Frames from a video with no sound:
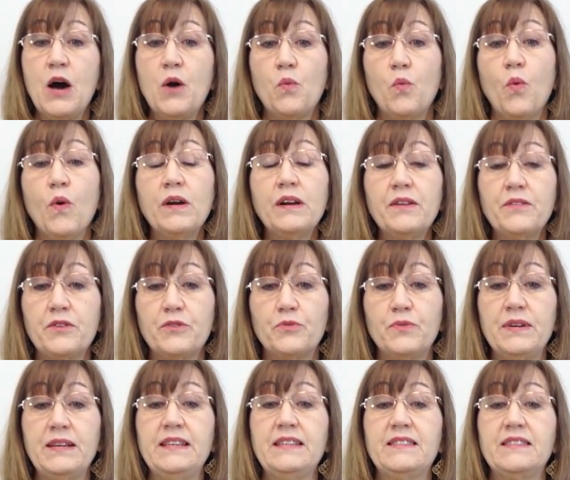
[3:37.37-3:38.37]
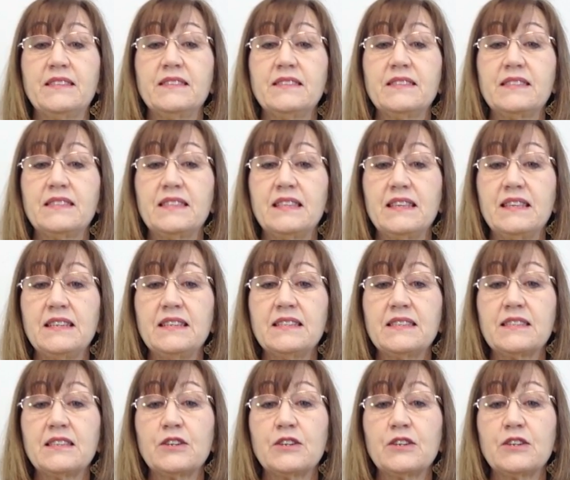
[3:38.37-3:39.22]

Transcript: One of the reasons this